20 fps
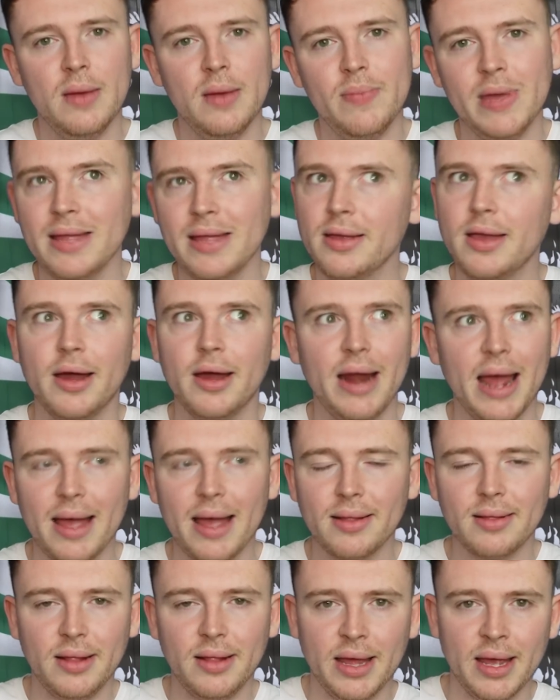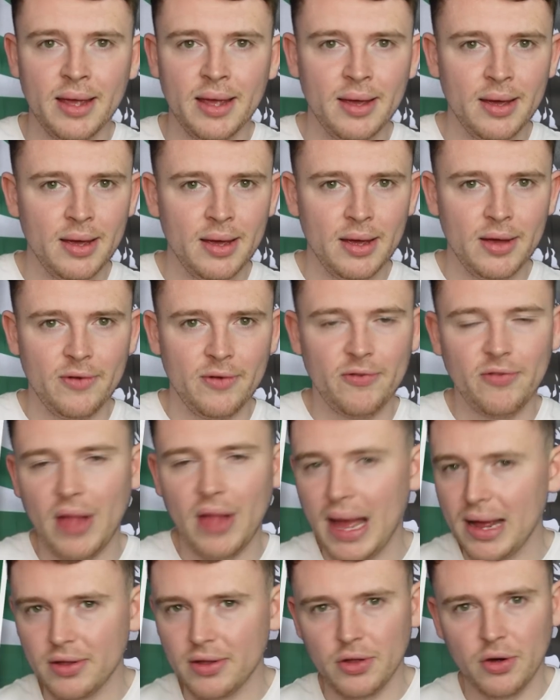been correctly
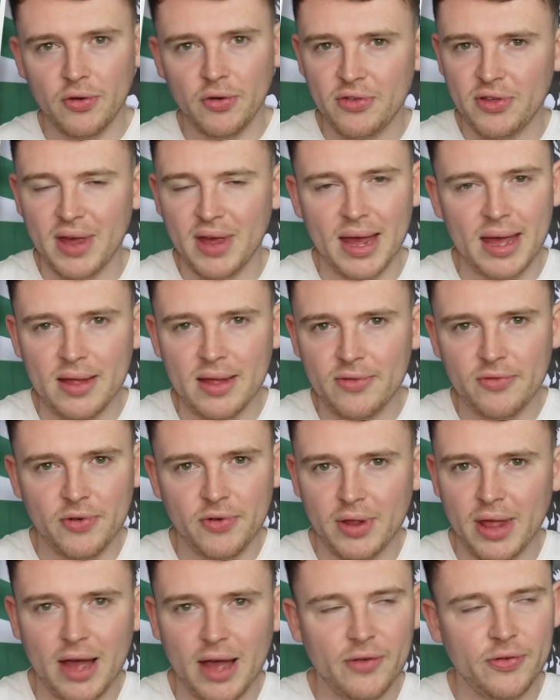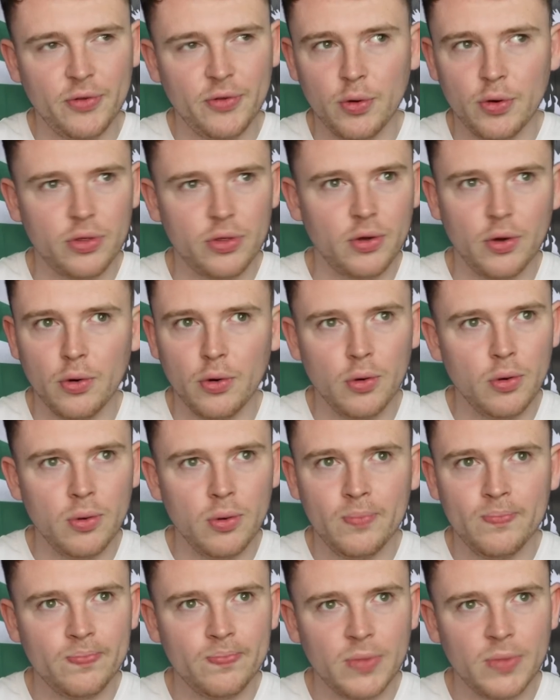flagged offside for that fourth goal.